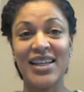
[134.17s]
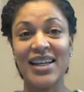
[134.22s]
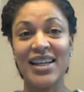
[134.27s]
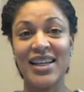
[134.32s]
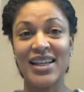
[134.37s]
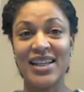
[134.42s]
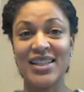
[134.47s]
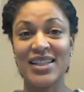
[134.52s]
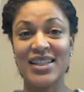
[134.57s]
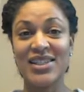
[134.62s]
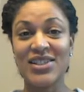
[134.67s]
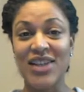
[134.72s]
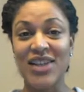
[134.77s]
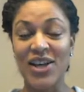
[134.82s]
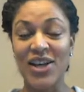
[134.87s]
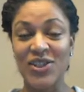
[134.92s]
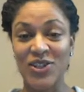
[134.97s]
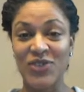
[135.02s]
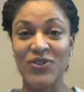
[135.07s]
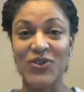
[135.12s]

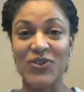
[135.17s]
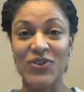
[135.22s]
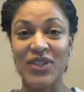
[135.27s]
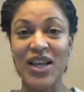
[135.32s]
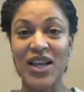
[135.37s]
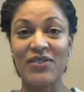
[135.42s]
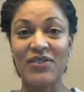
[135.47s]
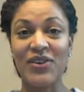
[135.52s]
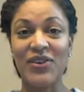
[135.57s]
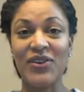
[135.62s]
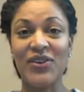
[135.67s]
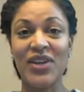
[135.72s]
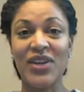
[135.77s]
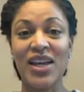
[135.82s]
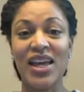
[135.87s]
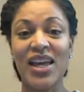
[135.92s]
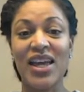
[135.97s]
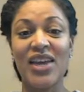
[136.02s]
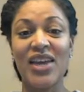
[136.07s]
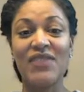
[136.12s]
testosterone level.
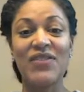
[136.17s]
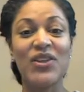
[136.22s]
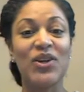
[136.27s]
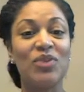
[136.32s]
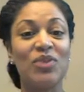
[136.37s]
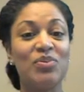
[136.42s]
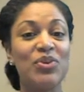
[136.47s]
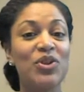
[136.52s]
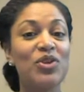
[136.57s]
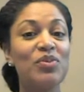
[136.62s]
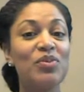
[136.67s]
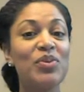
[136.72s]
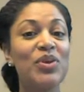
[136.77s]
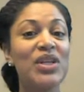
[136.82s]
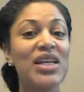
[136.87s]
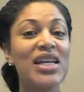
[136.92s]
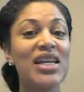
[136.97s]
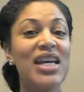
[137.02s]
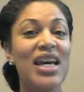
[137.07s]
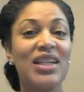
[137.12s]
If they're in
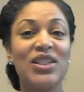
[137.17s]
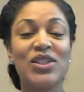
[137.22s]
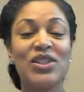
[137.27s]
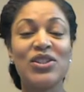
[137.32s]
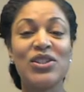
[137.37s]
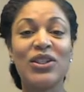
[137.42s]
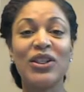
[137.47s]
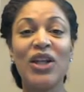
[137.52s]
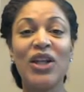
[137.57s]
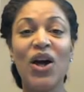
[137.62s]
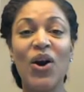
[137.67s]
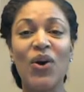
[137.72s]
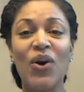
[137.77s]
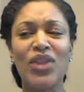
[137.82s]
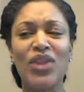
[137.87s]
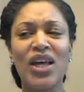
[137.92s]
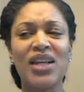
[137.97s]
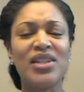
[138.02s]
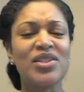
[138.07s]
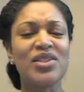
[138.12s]
puberty and it's low,
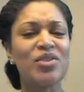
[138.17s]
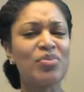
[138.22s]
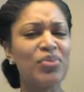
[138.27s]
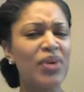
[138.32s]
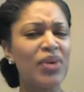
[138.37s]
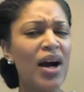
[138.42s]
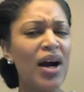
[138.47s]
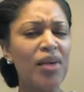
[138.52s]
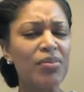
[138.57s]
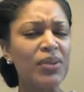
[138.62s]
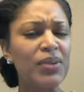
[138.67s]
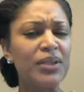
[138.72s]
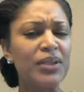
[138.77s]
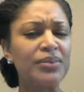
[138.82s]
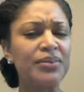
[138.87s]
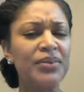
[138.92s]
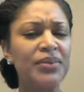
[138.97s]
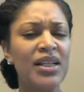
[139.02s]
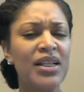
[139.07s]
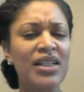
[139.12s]
that is a problem.
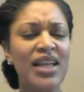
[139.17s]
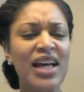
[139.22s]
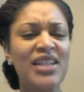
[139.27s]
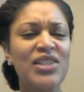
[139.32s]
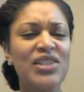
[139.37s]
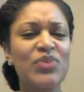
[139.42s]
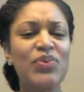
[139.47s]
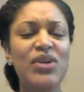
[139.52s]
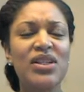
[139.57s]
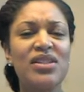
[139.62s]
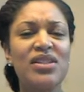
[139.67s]
That's what